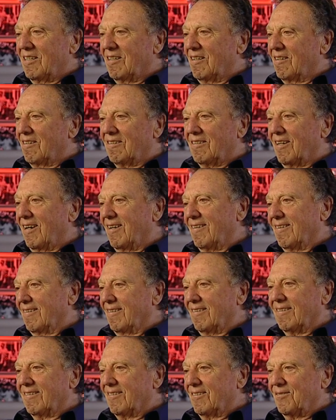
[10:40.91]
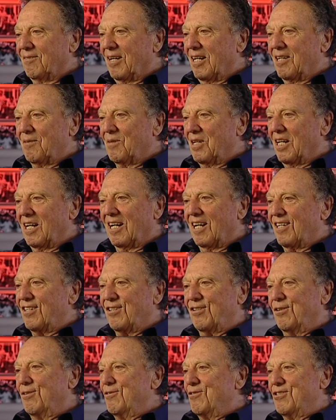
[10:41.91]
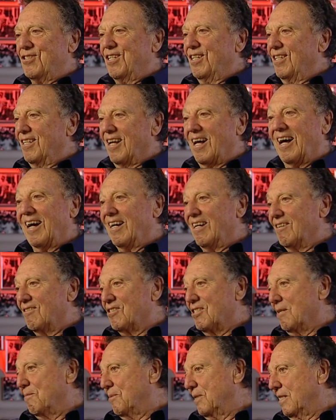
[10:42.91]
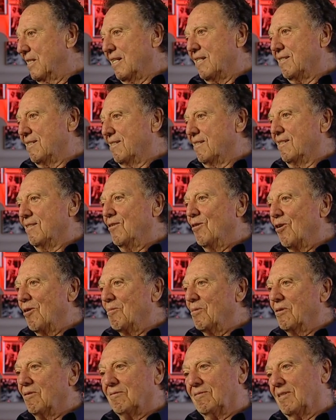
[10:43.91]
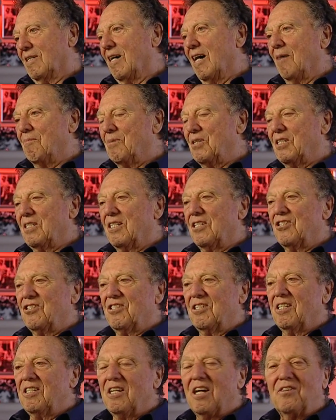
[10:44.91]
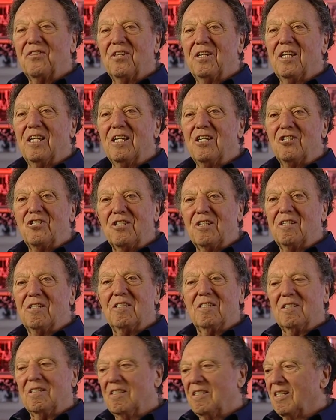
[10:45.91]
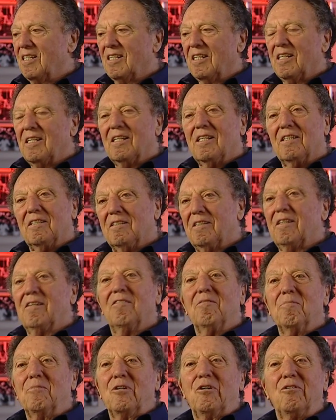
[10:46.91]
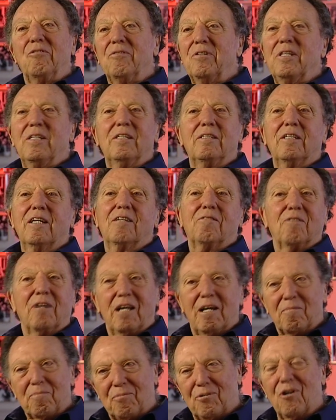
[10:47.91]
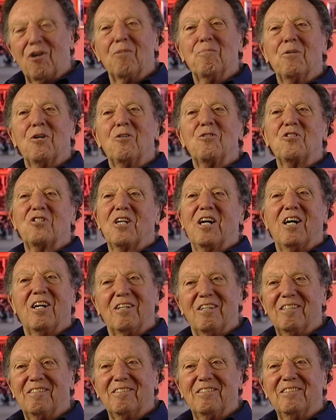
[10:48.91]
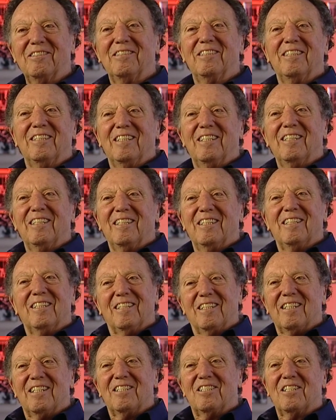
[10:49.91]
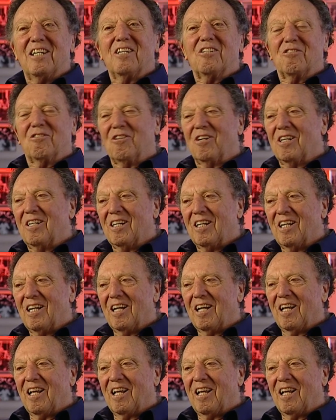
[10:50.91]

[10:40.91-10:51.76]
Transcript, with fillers: uh, I don't know, it might have been on a Tuesday night. It was up against normal competition, nothing easy, and little movie. They ran promos on it and etc.